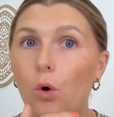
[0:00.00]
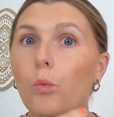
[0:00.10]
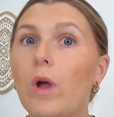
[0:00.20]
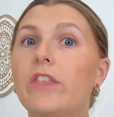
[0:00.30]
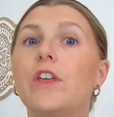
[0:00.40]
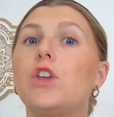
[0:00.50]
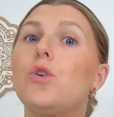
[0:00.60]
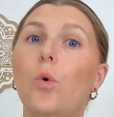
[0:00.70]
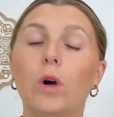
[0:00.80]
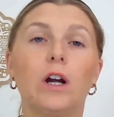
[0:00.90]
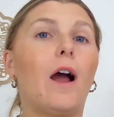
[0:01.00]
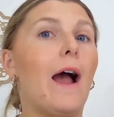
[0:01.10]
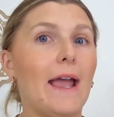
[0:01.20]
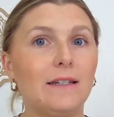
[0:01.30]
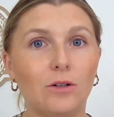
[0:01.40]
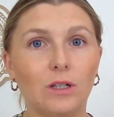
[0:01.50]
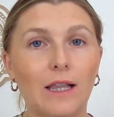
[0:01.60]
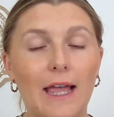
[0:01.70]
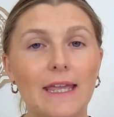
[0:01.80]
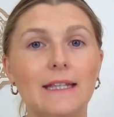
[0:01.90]
with your ideal
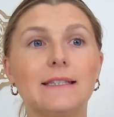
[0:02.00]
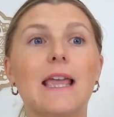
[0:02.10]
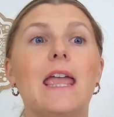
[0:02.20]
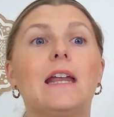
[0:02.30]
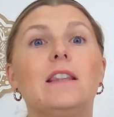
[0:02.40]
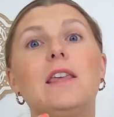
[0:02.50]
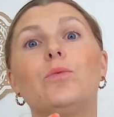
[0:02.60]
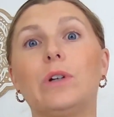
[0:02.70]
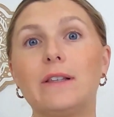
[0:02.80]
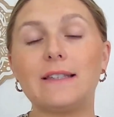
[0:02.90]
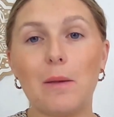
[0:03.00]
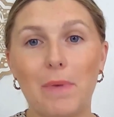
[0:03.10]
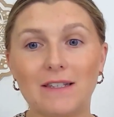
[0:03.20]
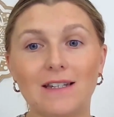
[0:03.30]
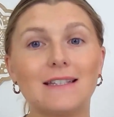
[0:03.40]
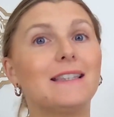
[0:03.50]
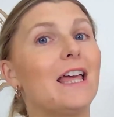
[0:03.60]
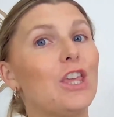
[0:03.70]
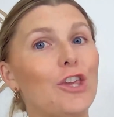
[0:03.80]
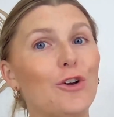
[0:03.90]
clients and the real estate business
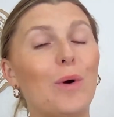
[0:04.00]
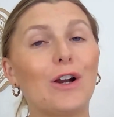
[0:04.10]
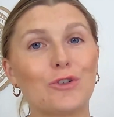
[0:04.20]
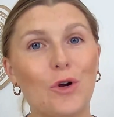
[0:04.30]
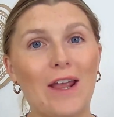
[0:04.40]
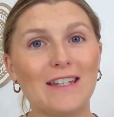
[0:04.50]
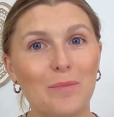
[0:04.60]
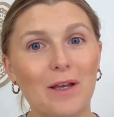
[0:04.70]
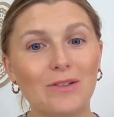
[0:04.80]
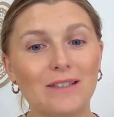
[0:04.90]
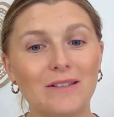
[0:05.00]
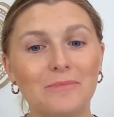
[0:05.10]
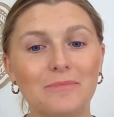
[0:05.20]
that you are trying to build.